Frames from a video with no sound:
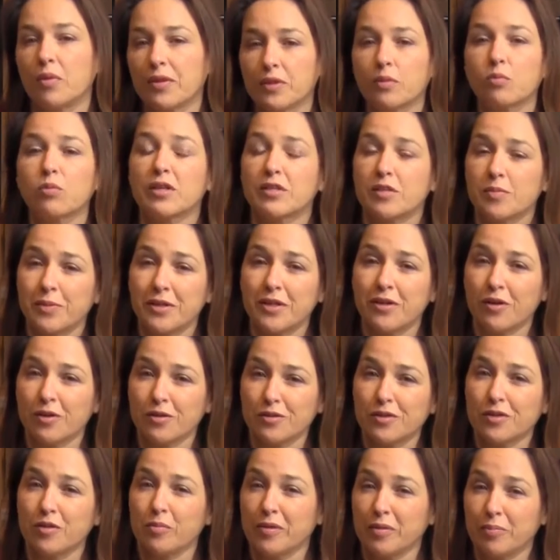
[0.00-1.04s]
the recipe
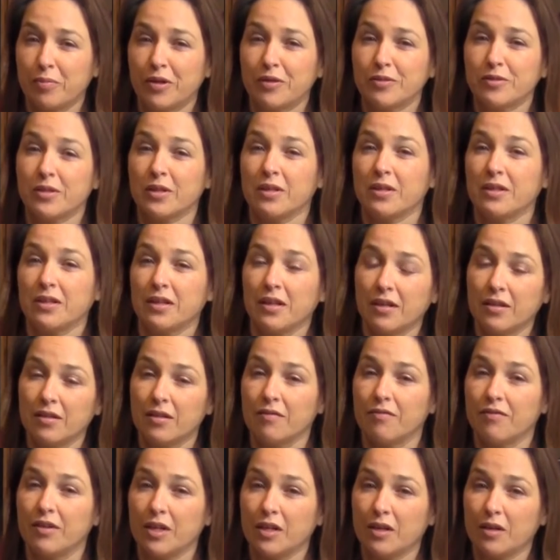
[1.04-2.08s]
cards, it'll be posted at the end of
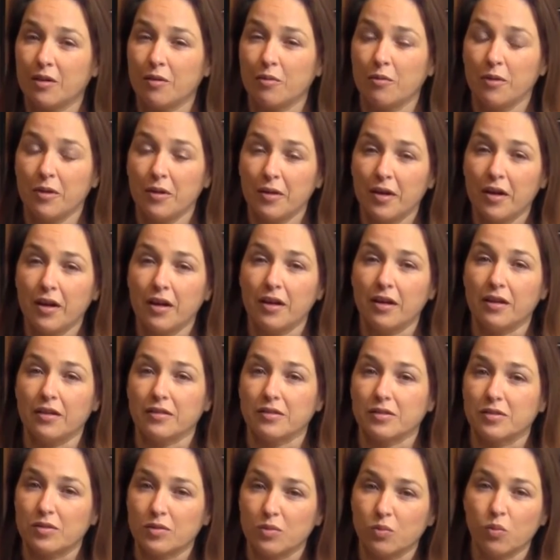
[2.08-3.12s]
the video.
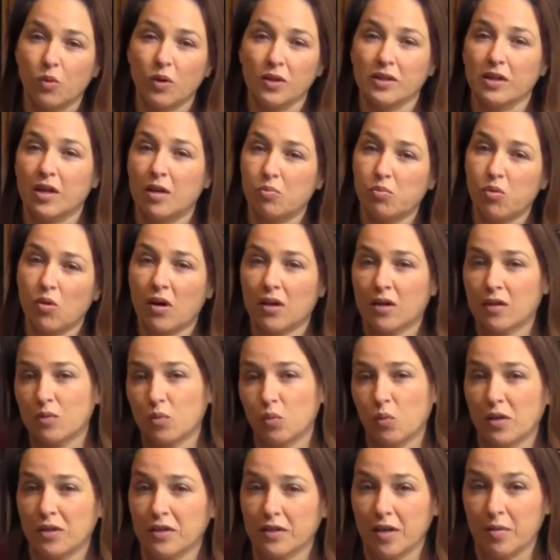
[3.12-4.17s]
It's 1 cup water,
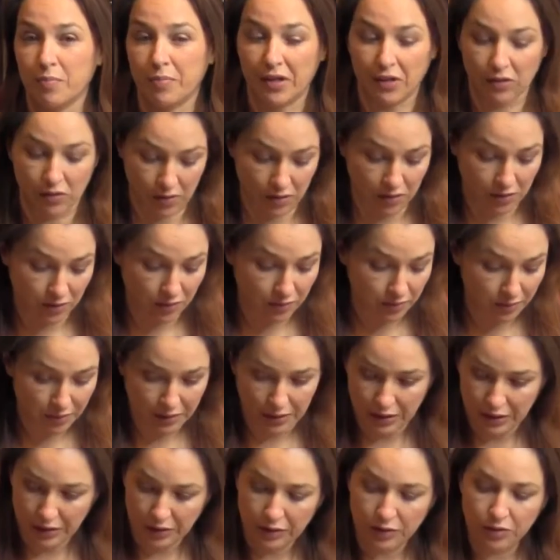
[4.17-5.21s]
1 cup alcohol.
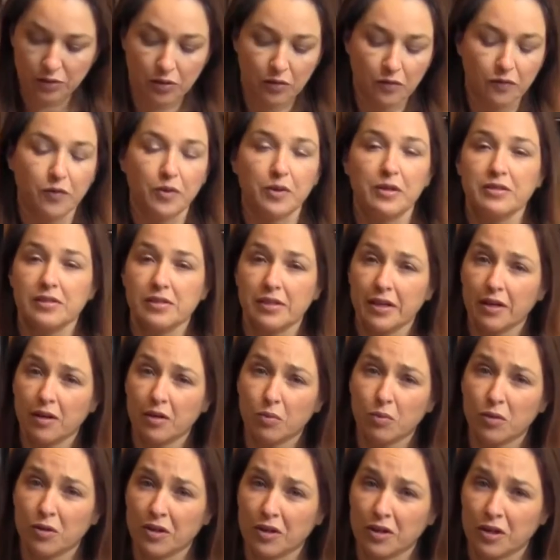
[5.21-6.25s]
So for this
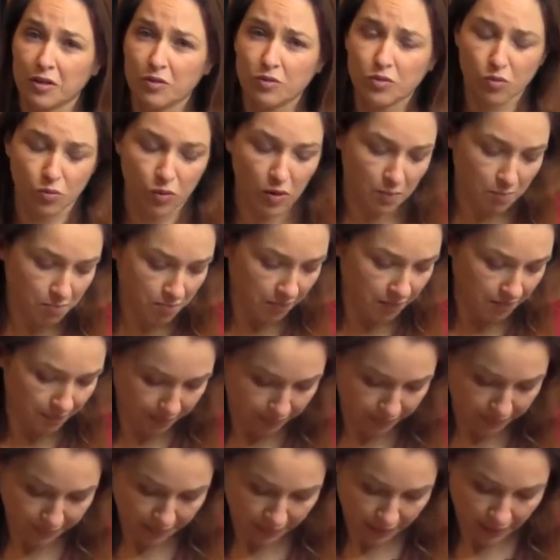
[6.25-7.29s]
layer, we're going to use rum.
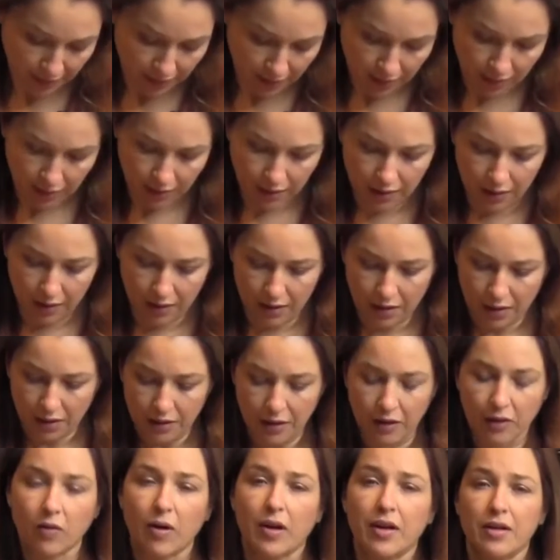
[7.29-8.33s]

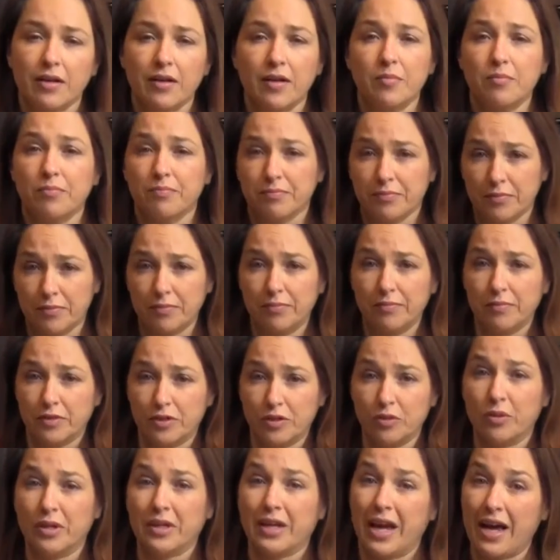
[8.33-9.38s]
Now, granted, I'm
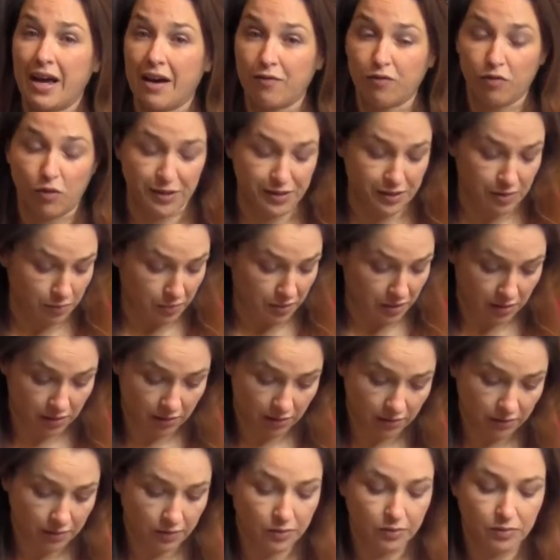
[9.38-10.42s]
doing a half recipe,
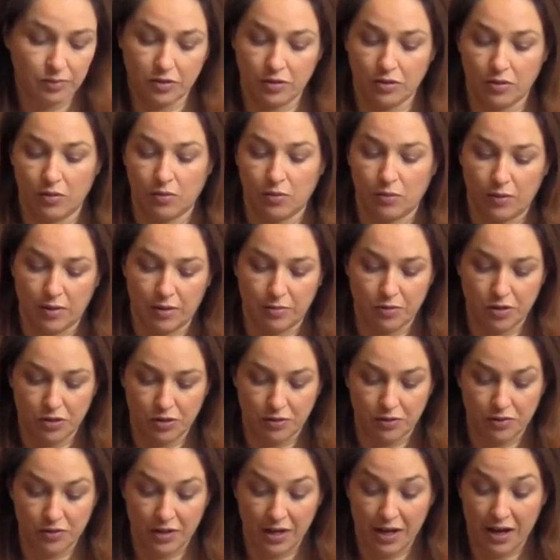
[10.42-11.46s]
so I'm
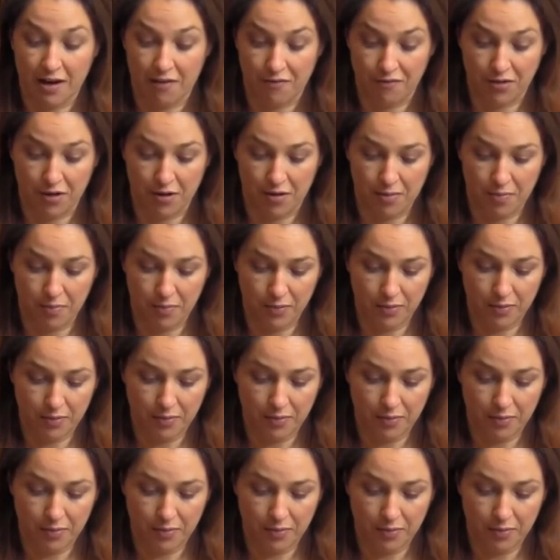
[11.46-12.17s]
just using a half cup.